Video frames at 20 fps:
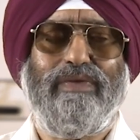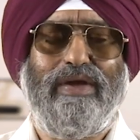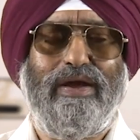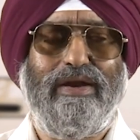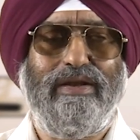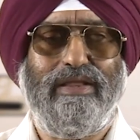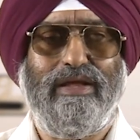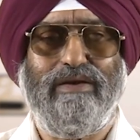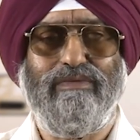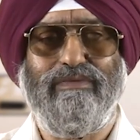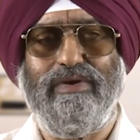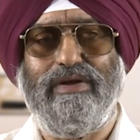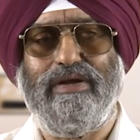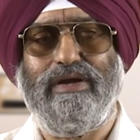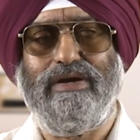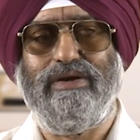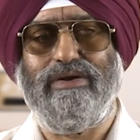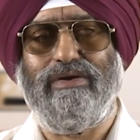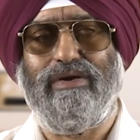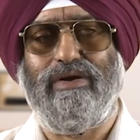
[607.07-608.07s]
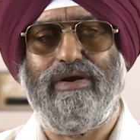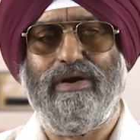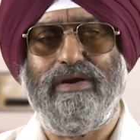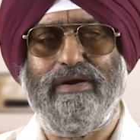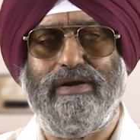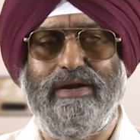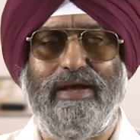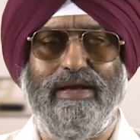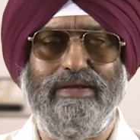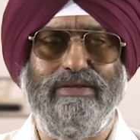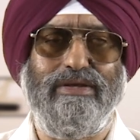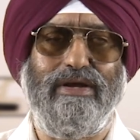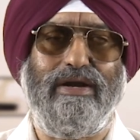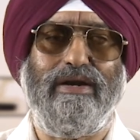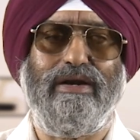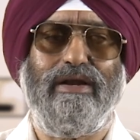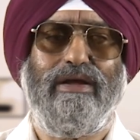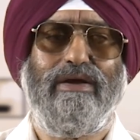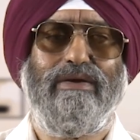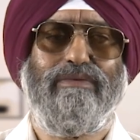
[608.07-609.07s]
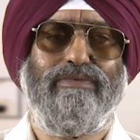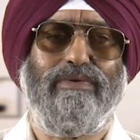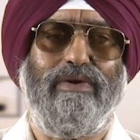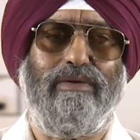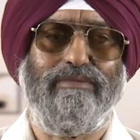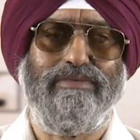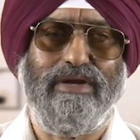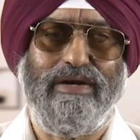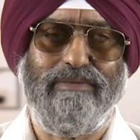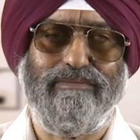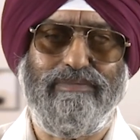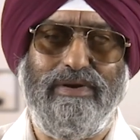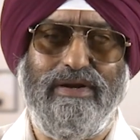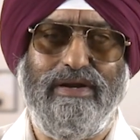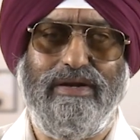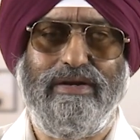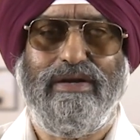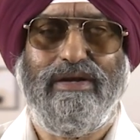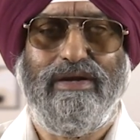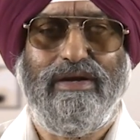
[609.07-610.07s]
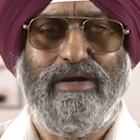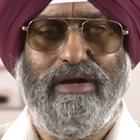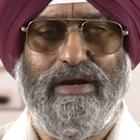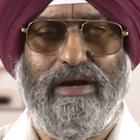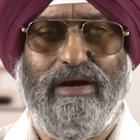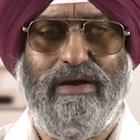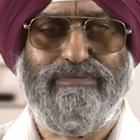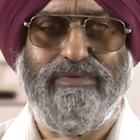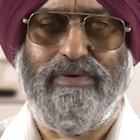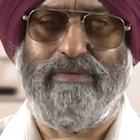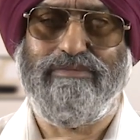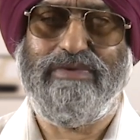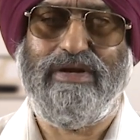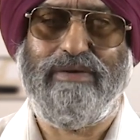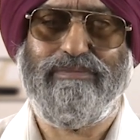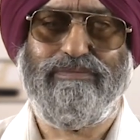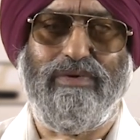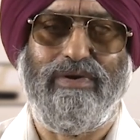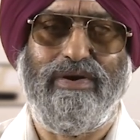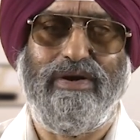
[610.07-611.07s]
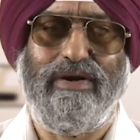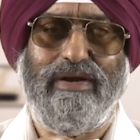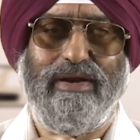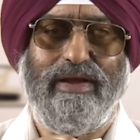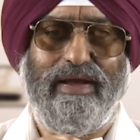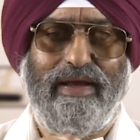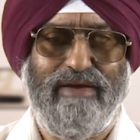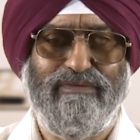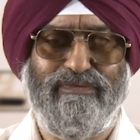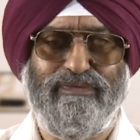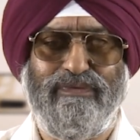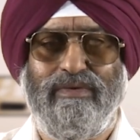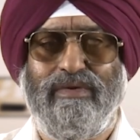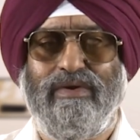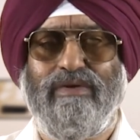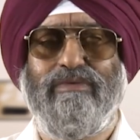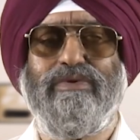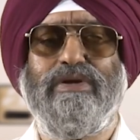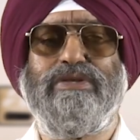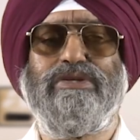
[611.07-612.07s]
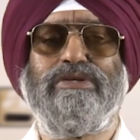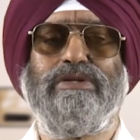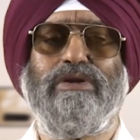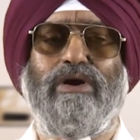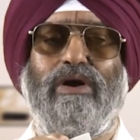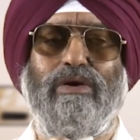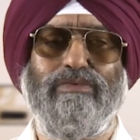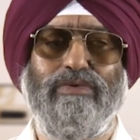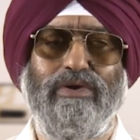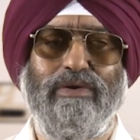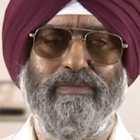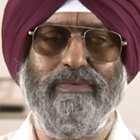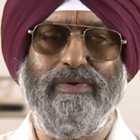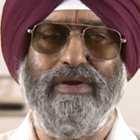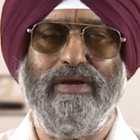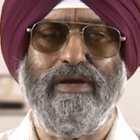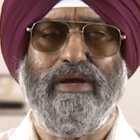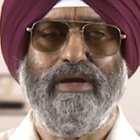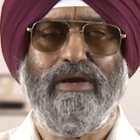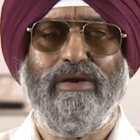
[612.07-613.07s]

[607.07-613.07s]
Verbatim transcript: and then we can draw a tangent from that plane uh, from that point f which now would be